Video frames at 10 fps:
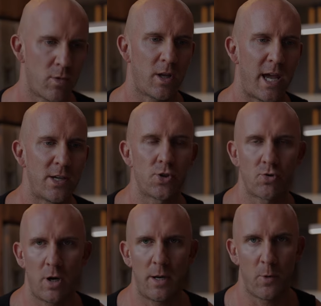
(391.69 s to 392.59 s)
Okay,
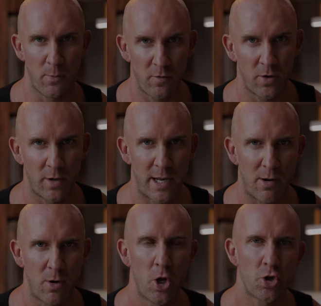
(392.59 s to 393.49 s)
subscribe, we're moving on
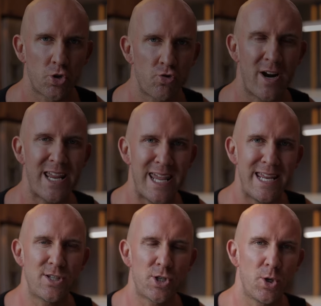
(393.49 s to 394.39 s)
now. Straight
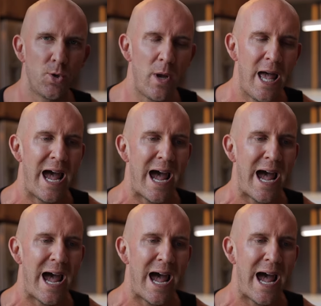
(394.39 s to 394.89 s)
into